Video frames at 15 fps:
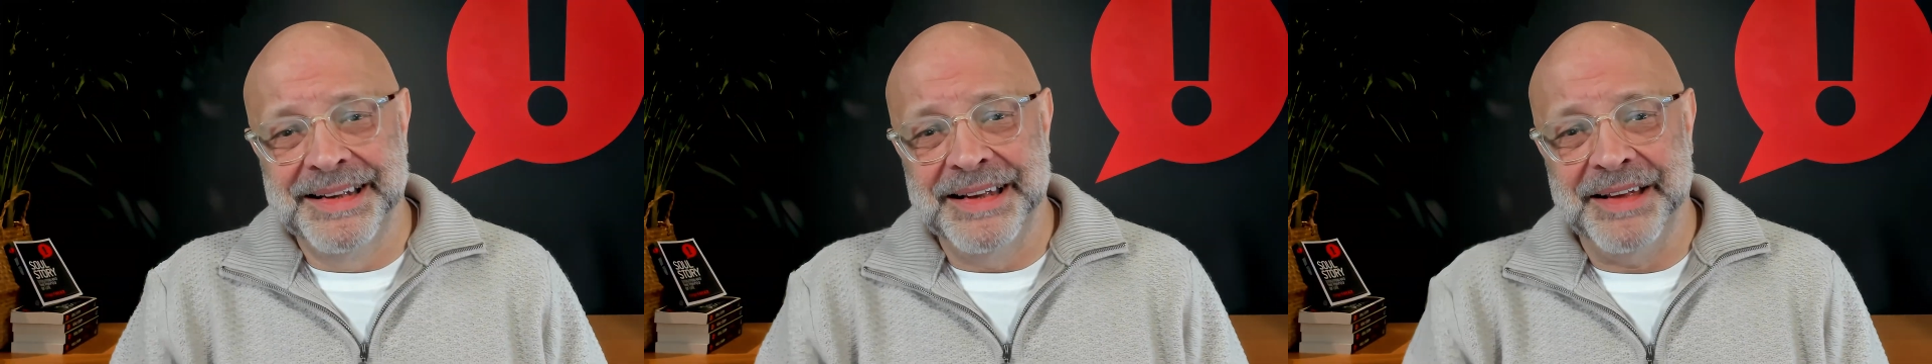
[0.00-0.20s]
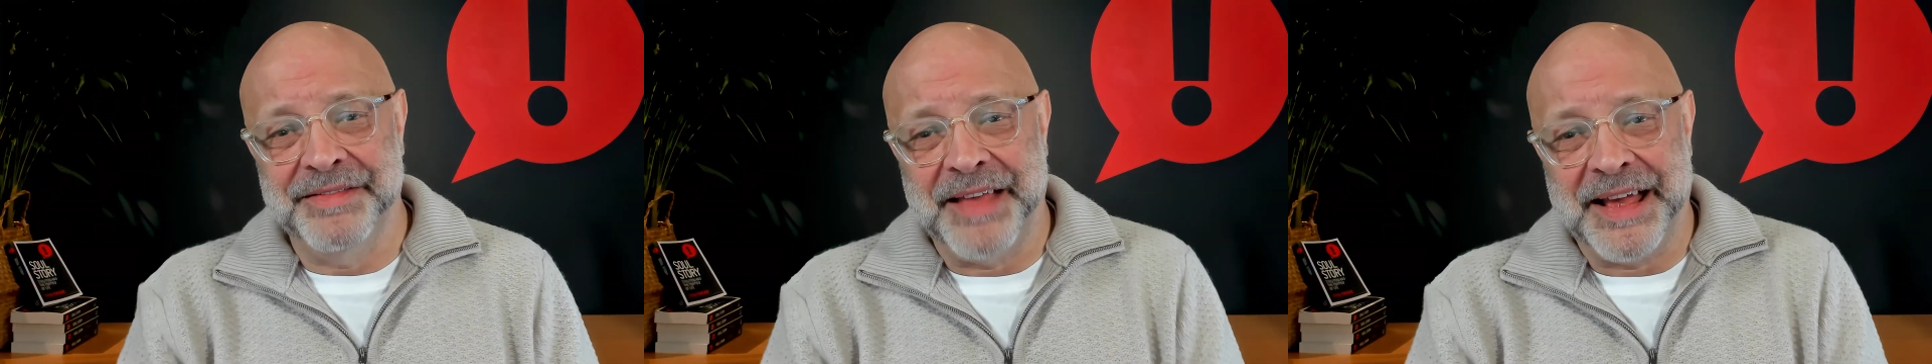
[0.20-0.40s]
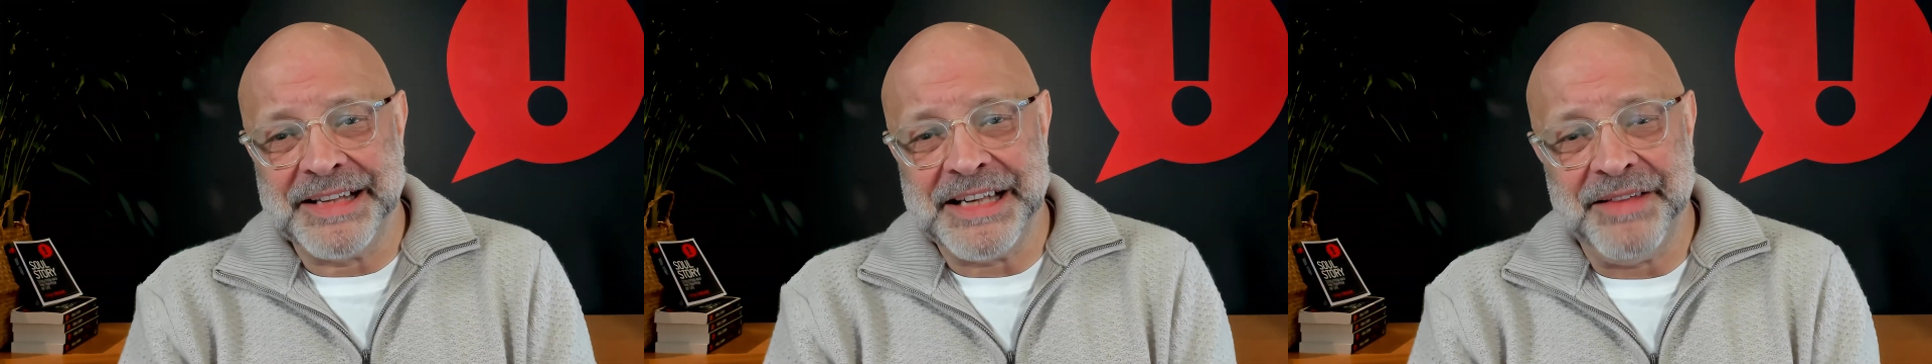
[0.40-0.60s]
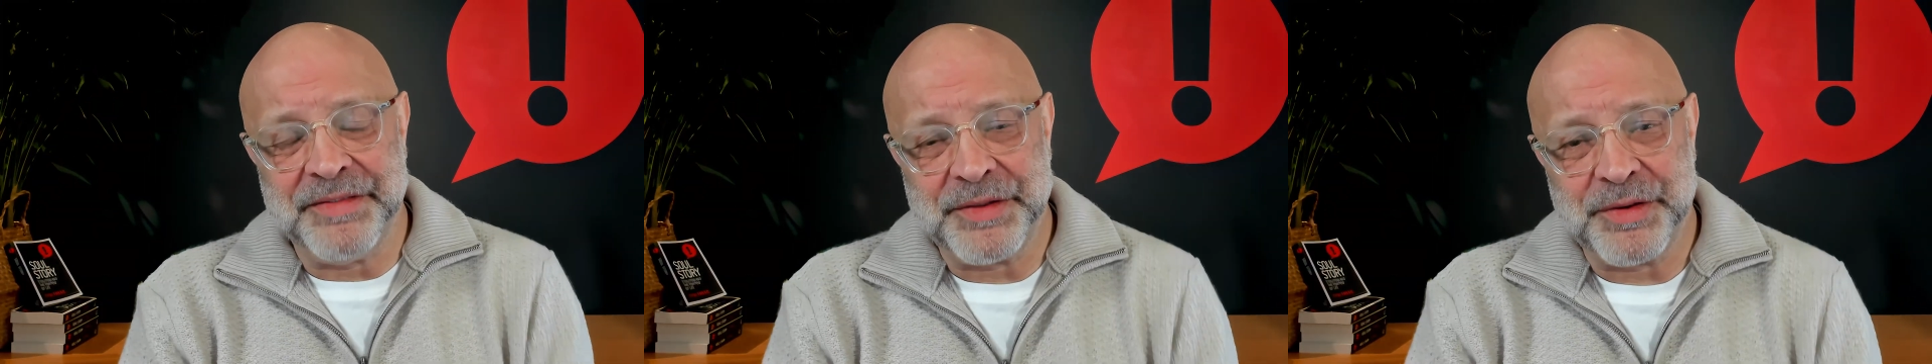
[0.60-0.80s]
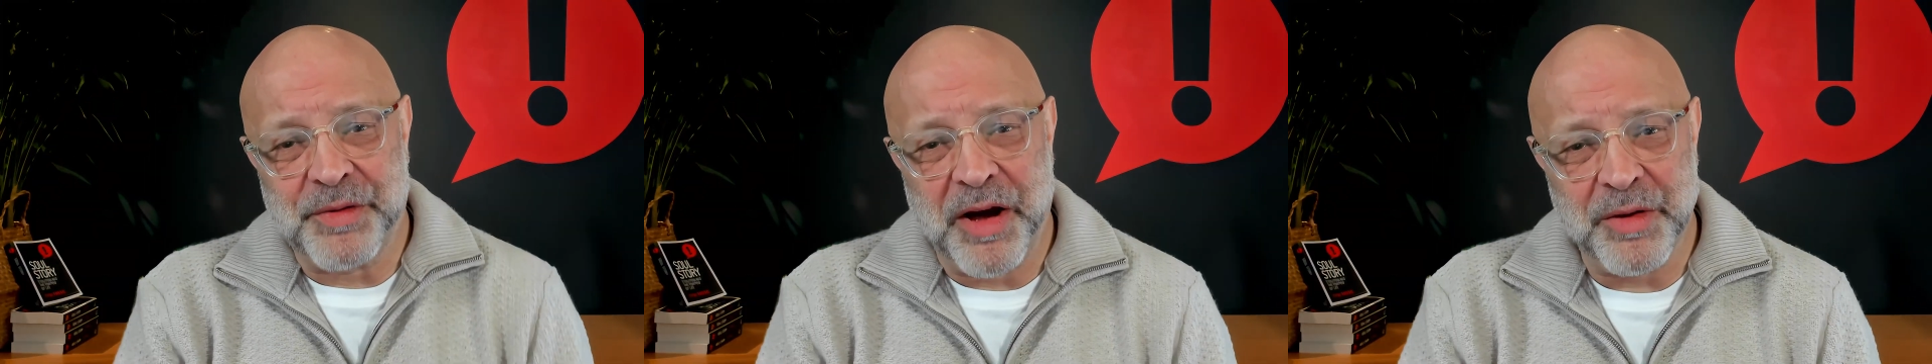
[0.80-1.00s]
if that's
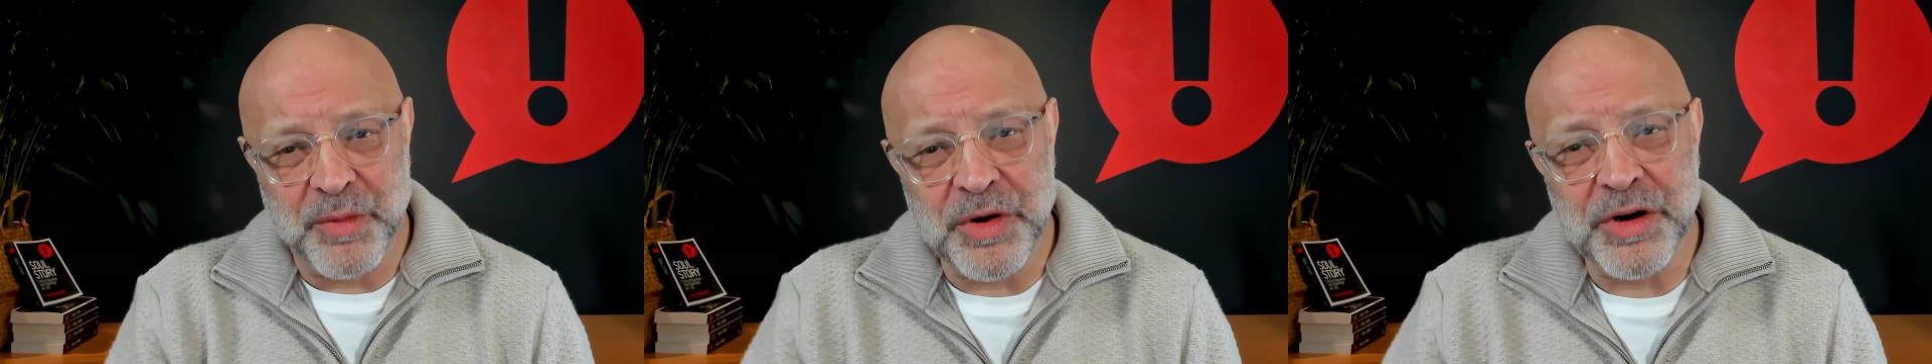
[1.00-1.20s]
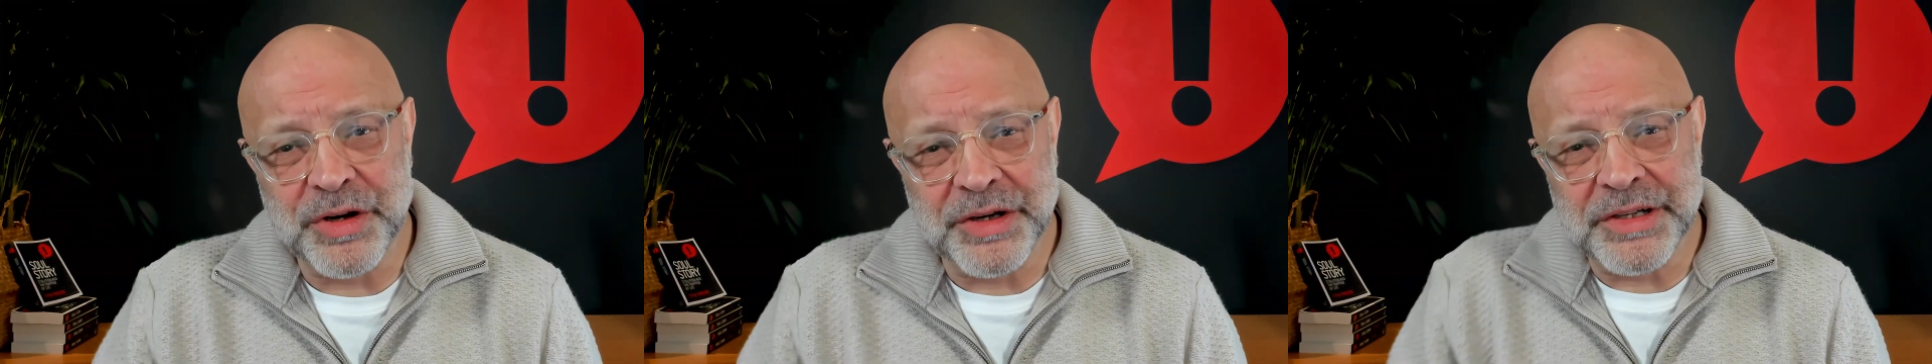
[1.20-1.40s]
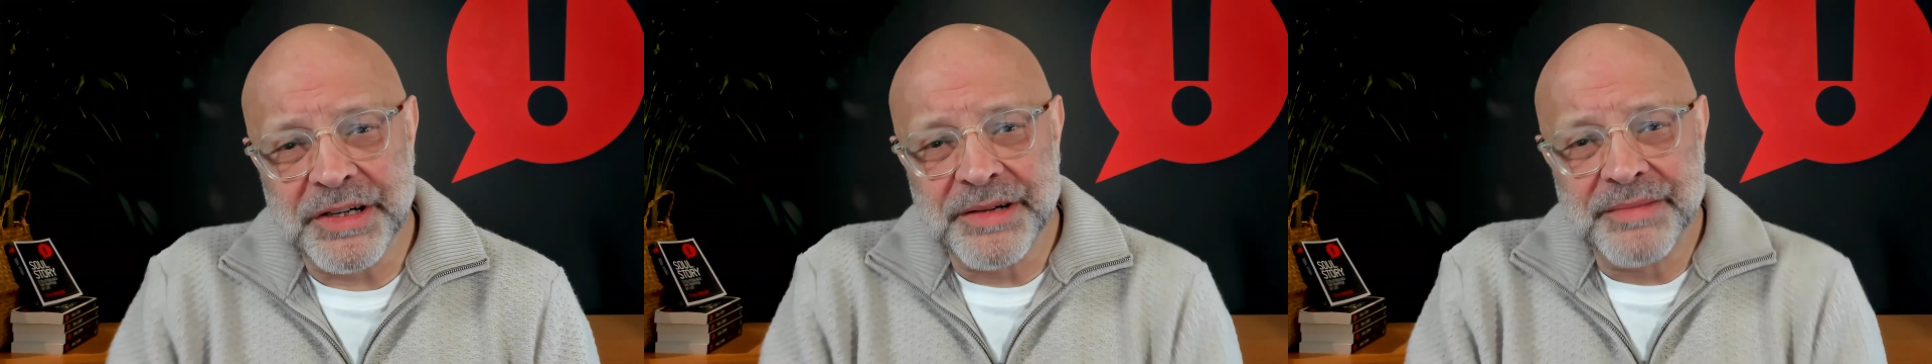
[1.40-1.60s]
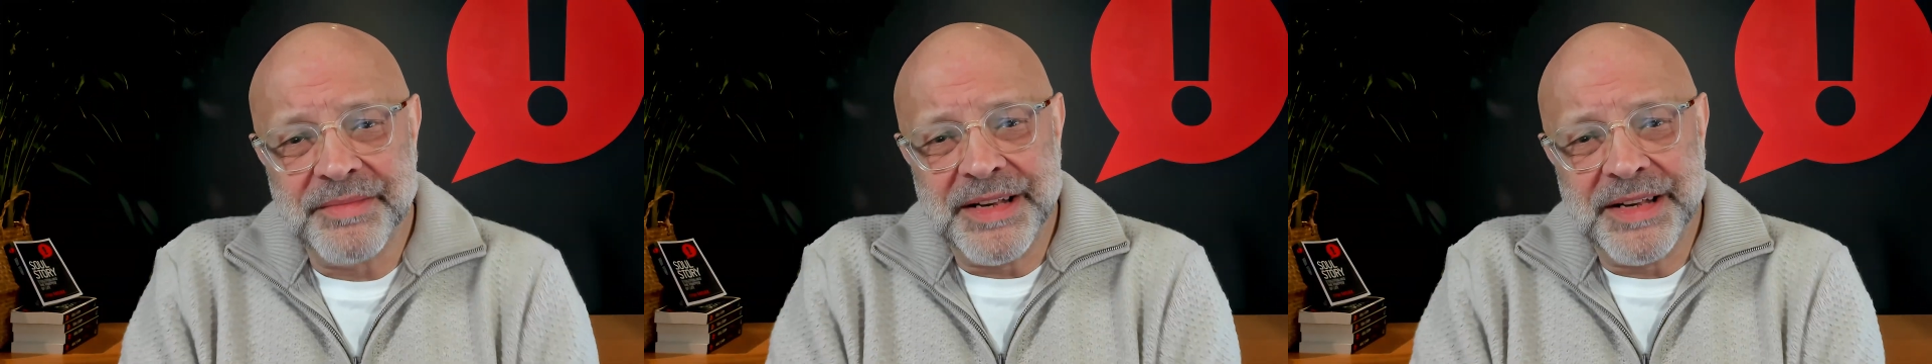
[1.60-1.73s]
even the right word.